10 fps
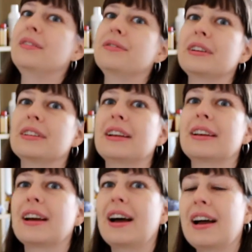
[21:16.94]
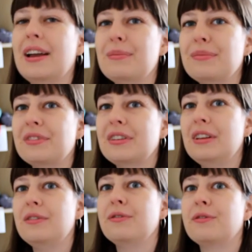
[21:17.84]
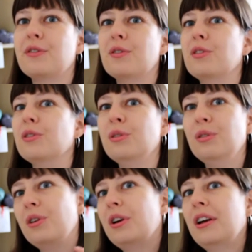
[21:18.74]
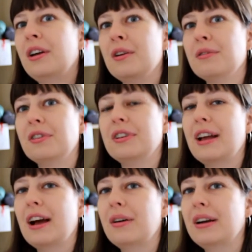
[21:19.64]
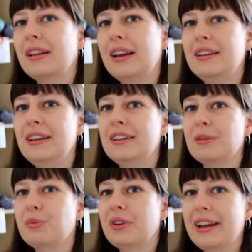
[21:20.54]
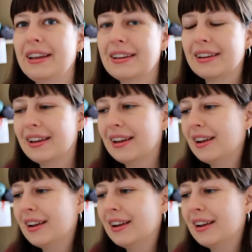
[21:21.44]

felt like I'm really full for now and I need a break.